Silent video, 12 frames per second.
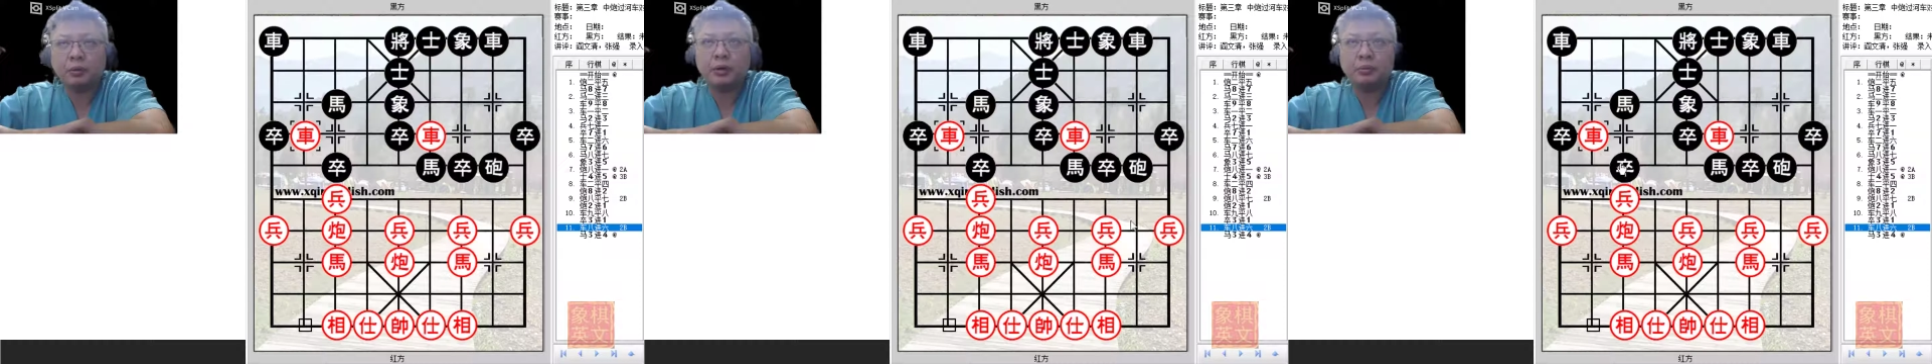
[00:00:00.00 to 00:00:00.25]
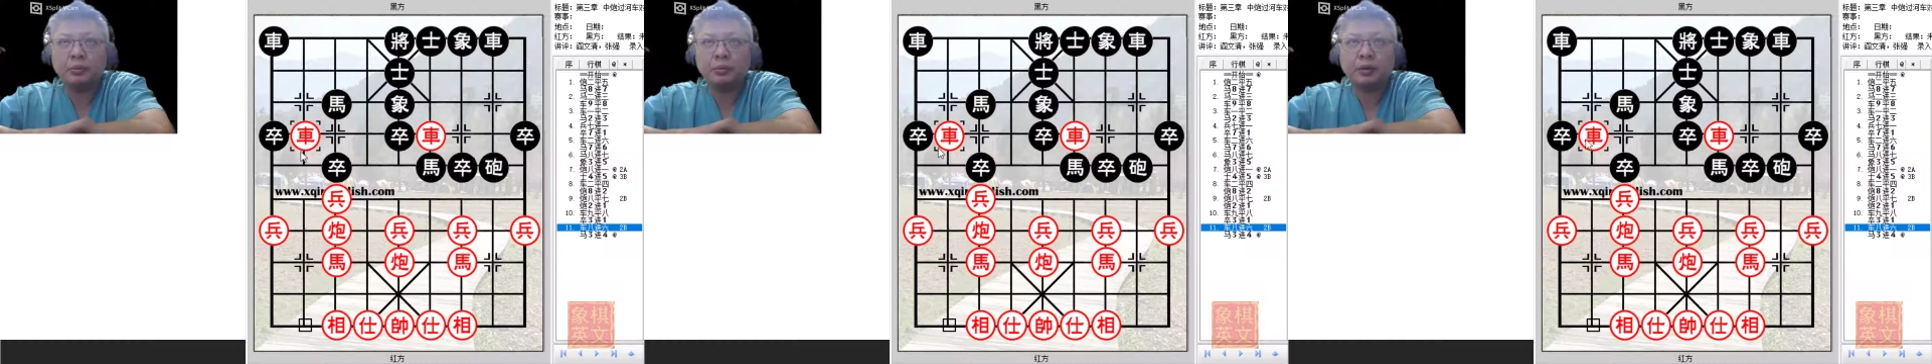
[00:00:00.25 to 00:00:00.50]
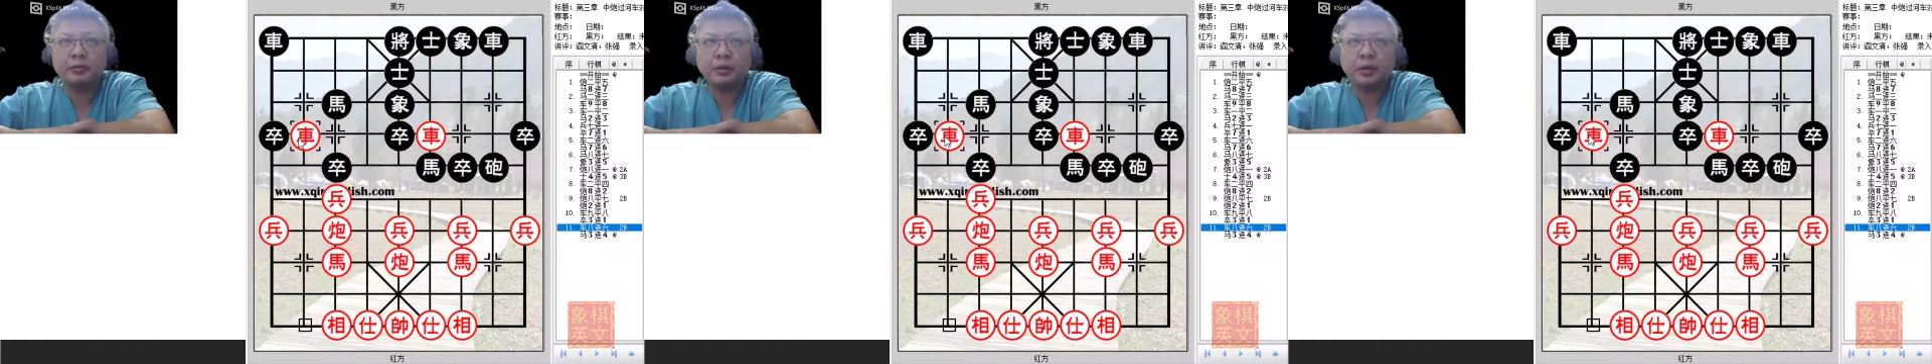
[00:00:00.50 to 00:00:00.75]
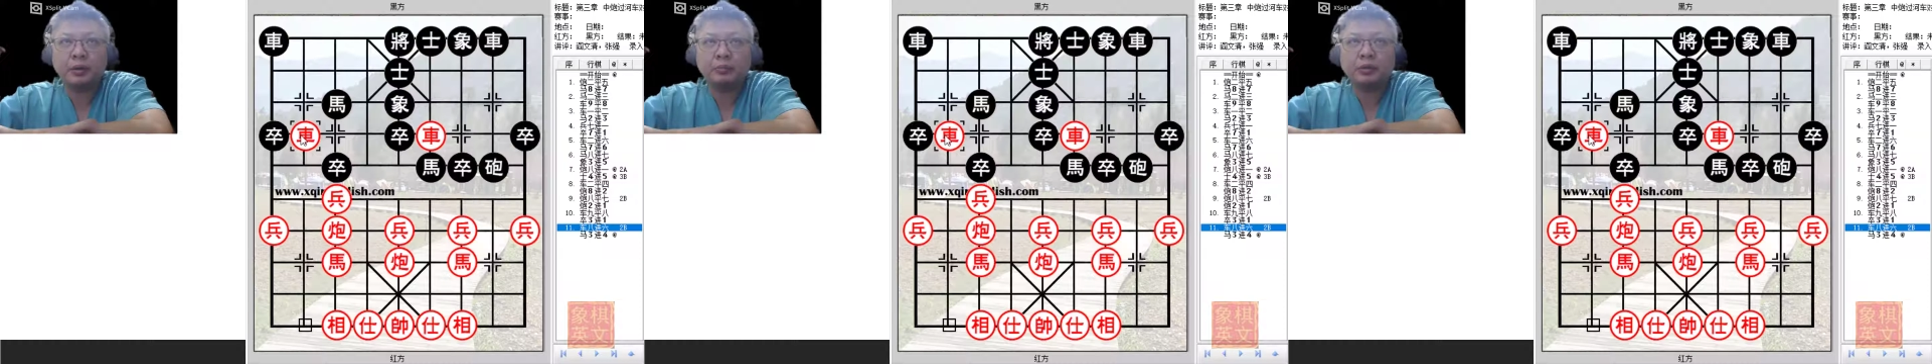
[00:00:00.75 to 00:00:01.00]
would happen if he
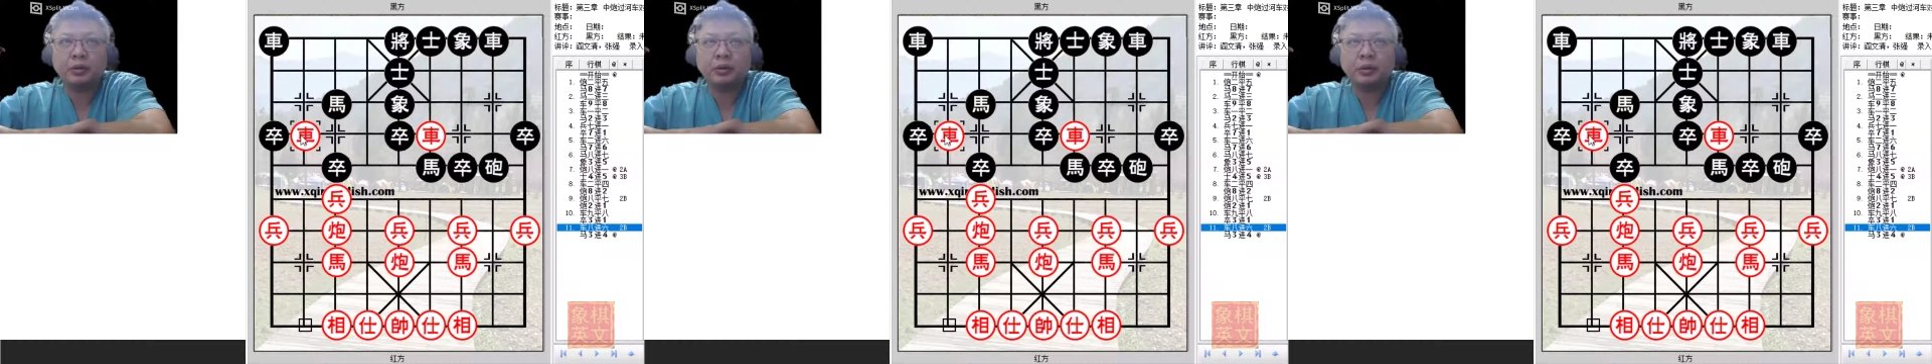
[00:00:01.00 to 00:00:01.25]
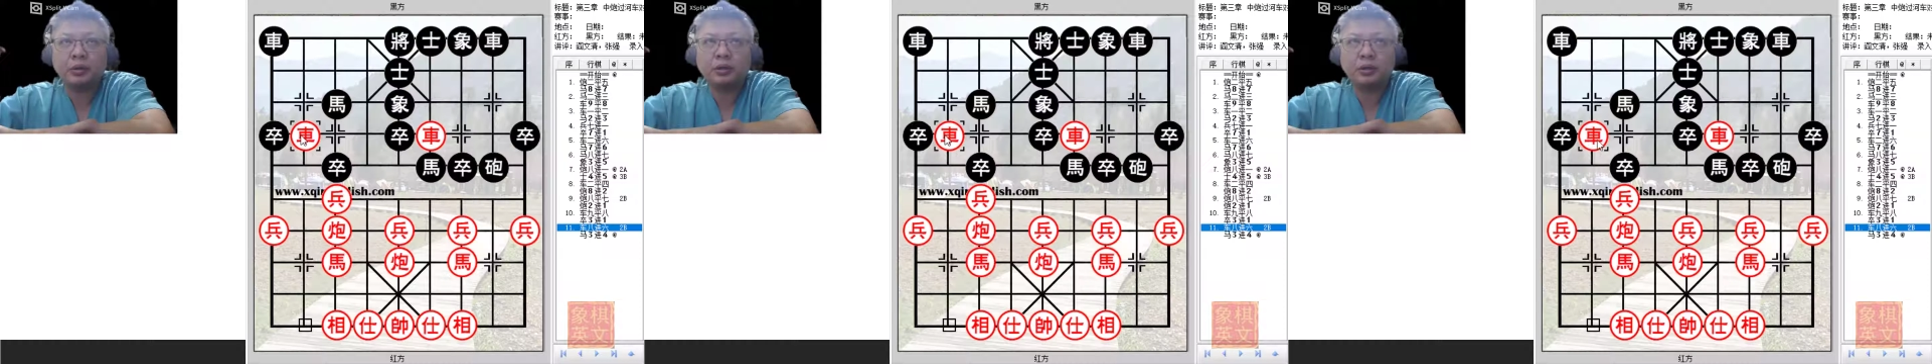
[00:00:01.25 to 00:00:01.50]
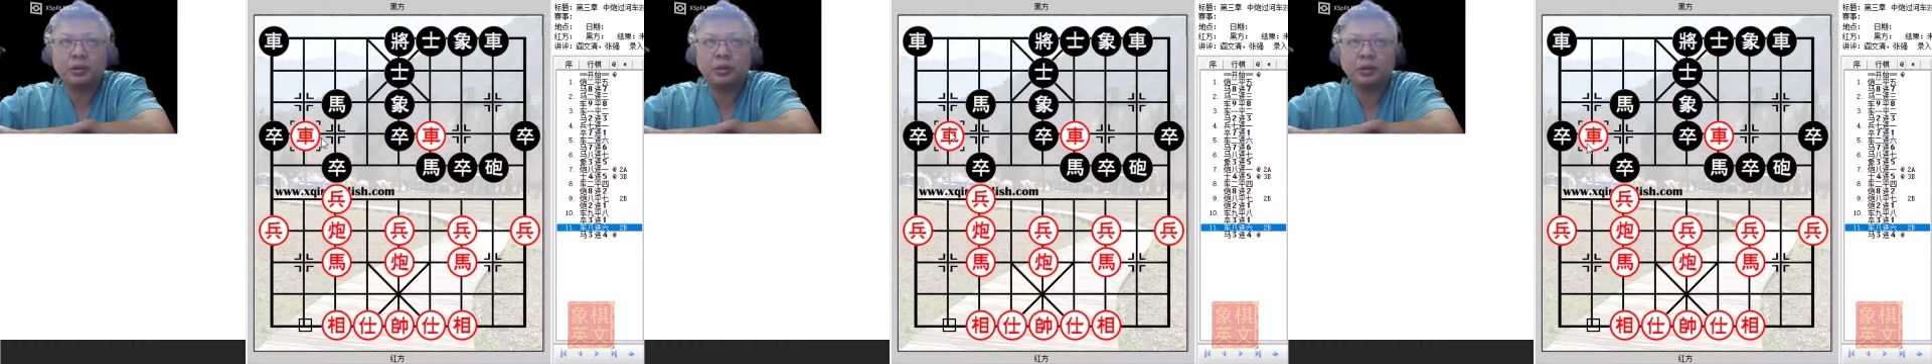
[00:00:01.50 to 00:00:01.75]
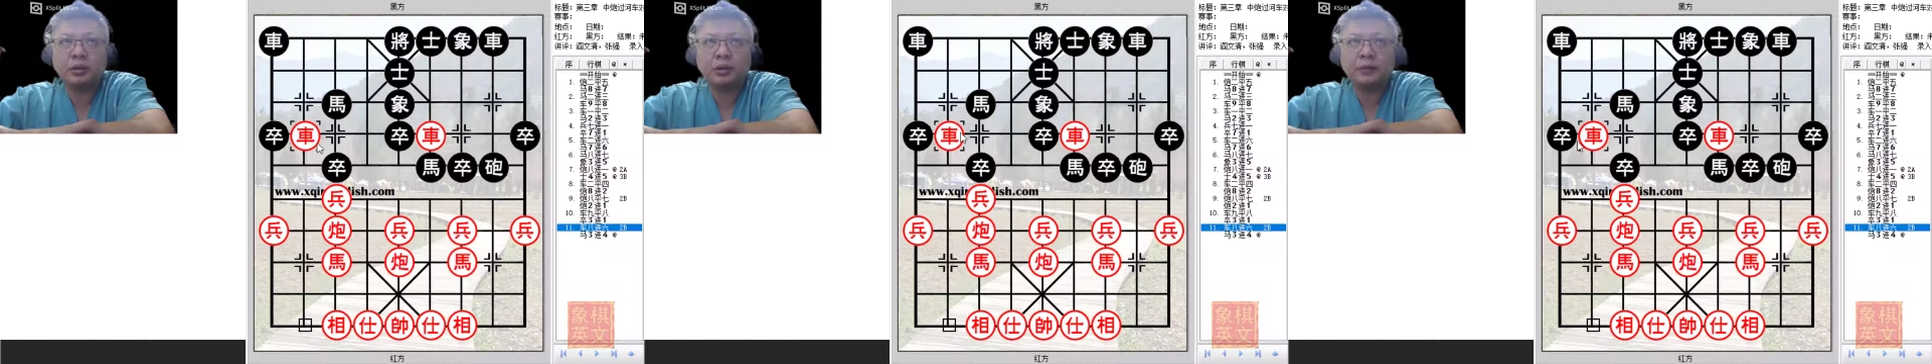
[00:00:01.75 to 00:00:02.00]
captured
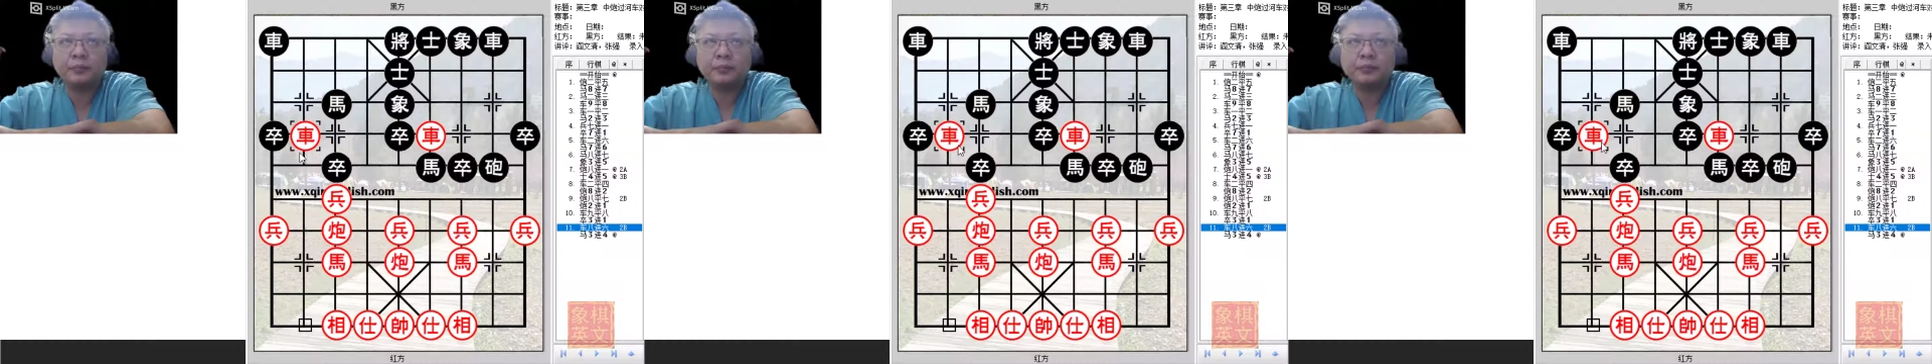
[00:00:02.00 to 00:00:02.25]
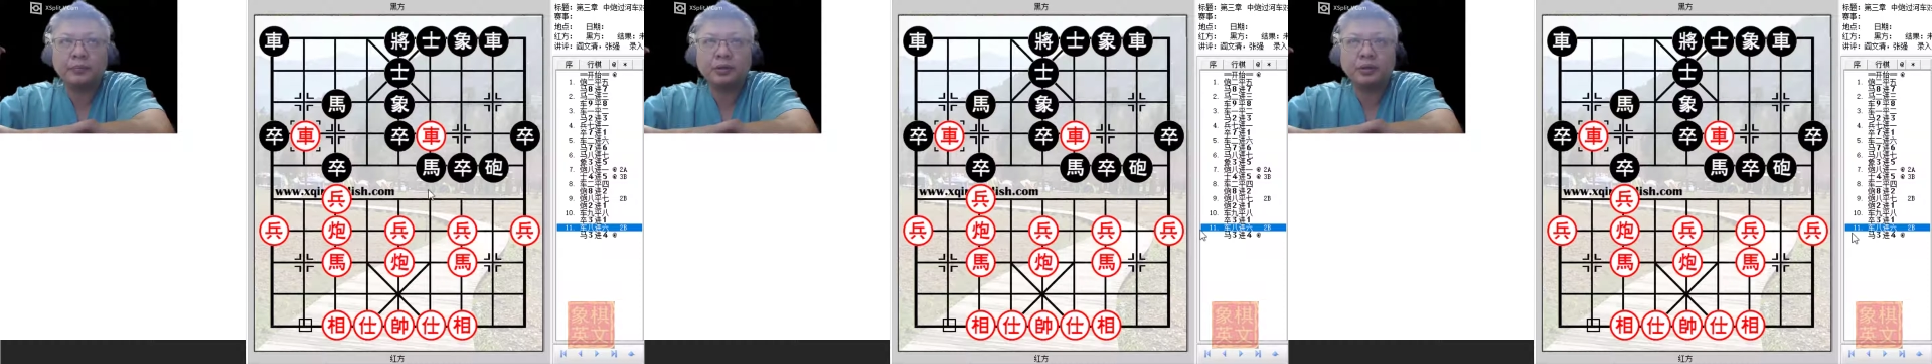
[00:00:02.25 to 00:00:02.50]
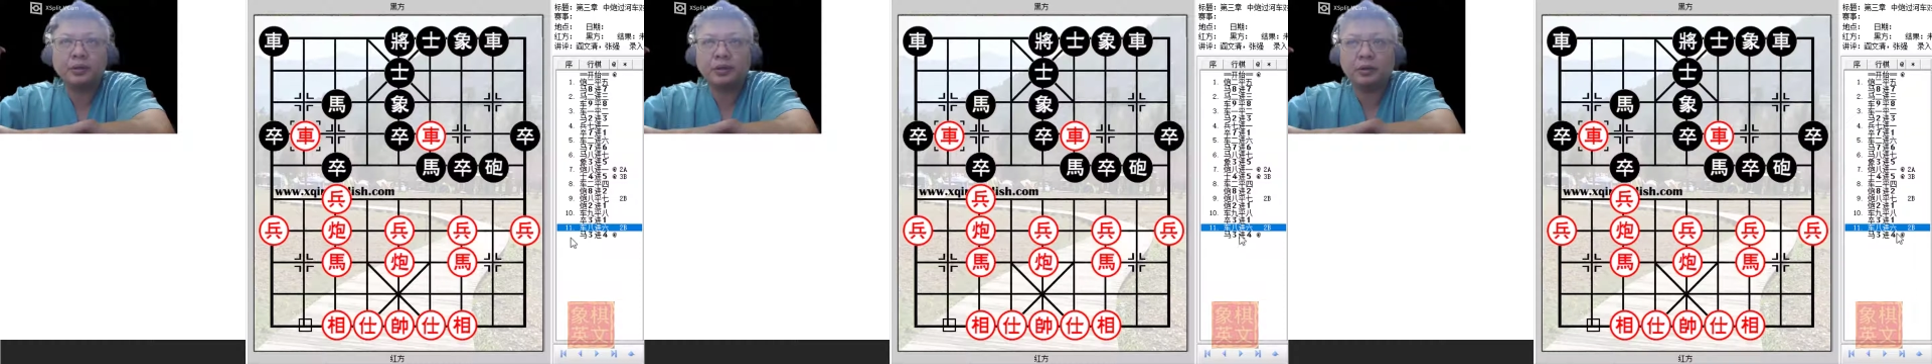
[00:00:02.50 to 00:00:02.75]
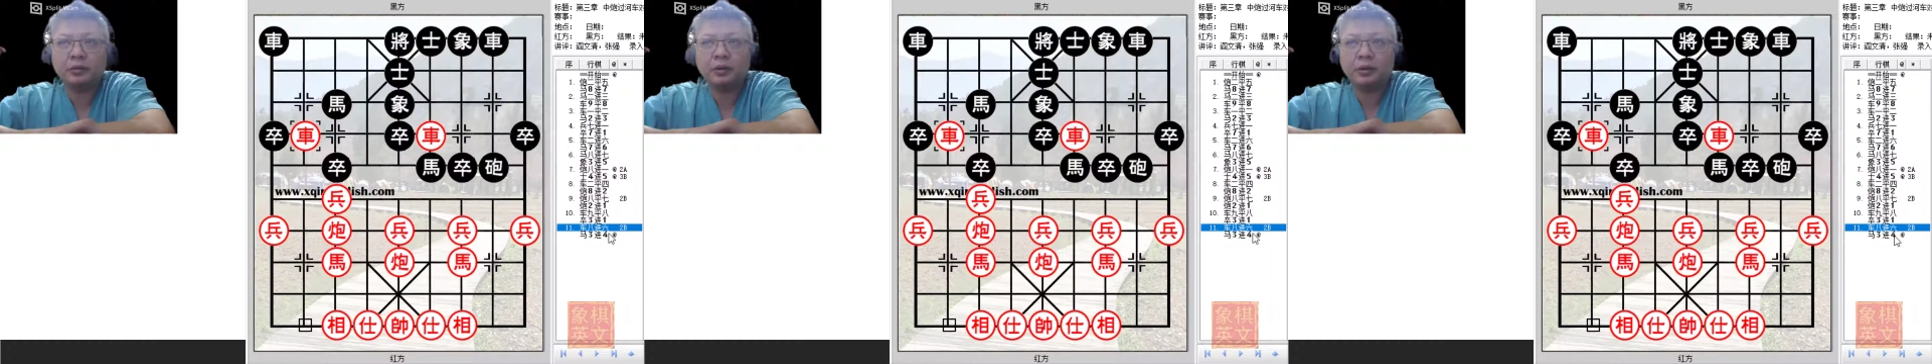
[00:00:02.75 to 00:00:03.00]
the
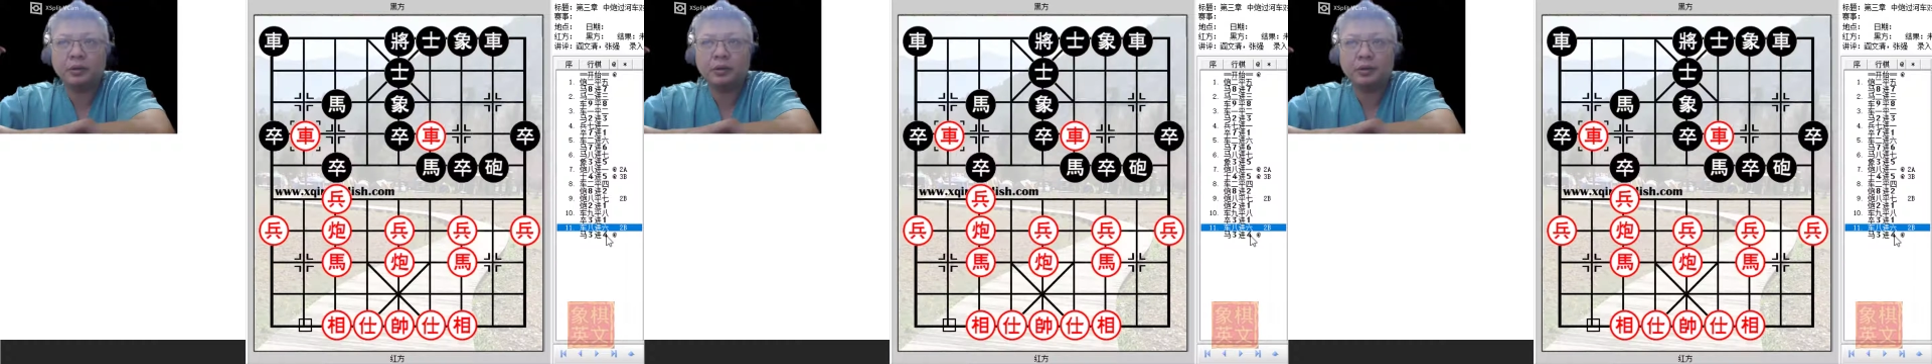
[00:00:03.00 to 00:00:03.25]
chariot?